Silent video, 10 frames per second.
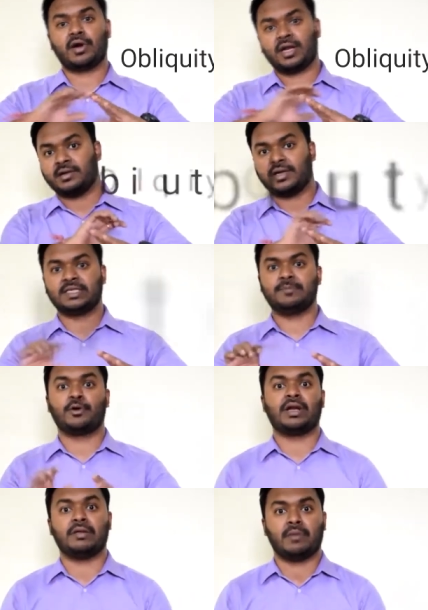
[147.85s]
connecting rod
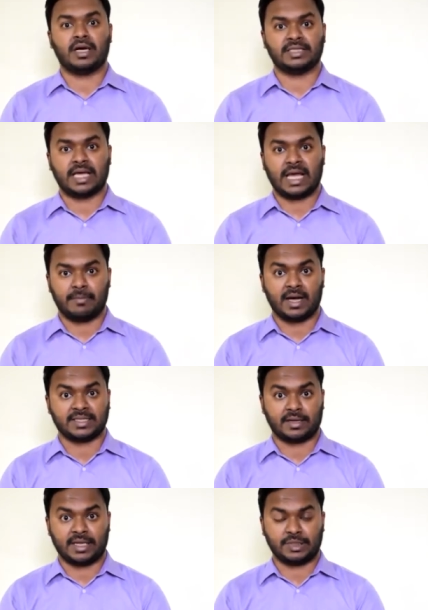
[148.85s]
and the reciprocating
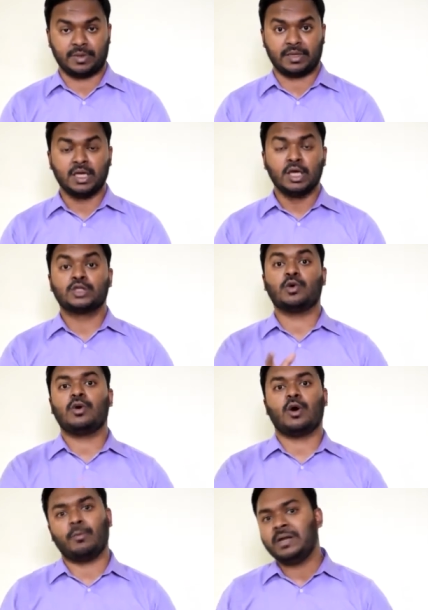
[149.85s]
mass mass
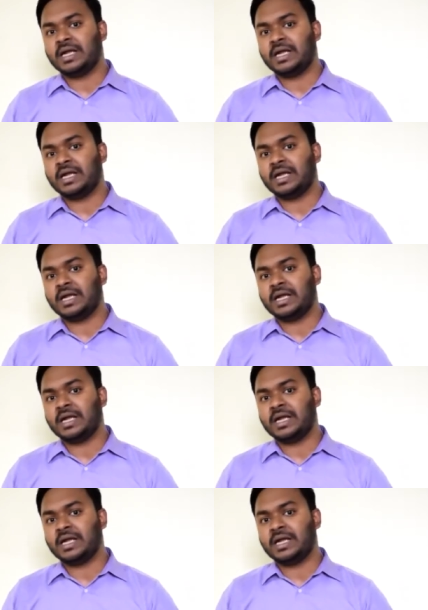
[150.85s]
arrangement.